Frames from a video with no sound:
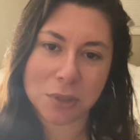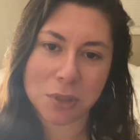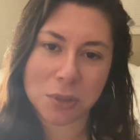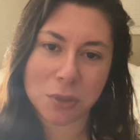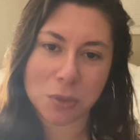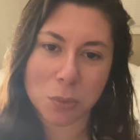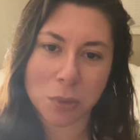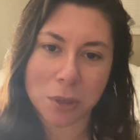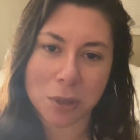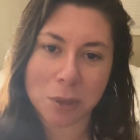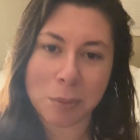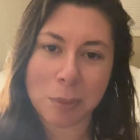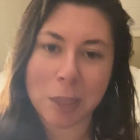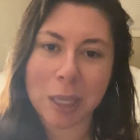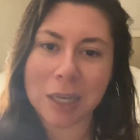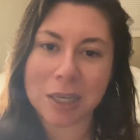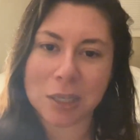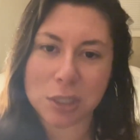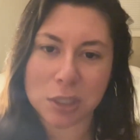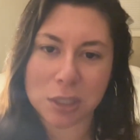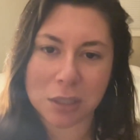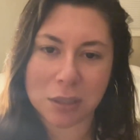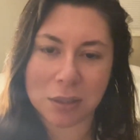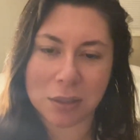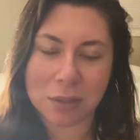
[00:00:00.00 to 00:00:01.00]
the one
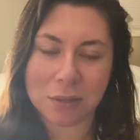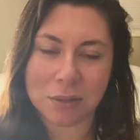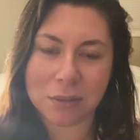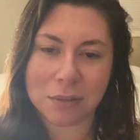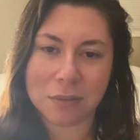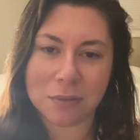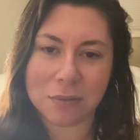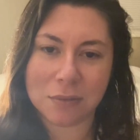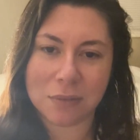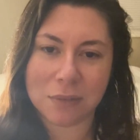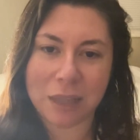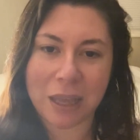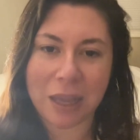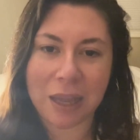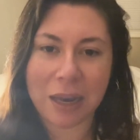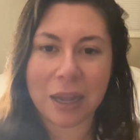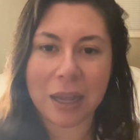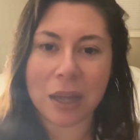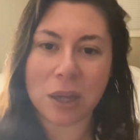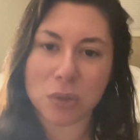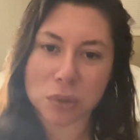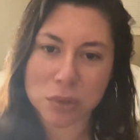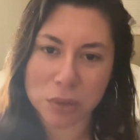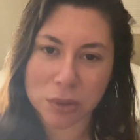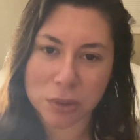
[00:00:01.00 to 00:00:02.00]
managing that
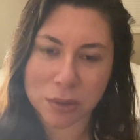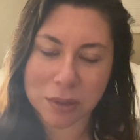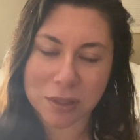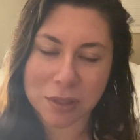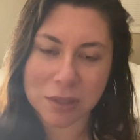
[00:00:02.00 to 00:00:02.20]
household.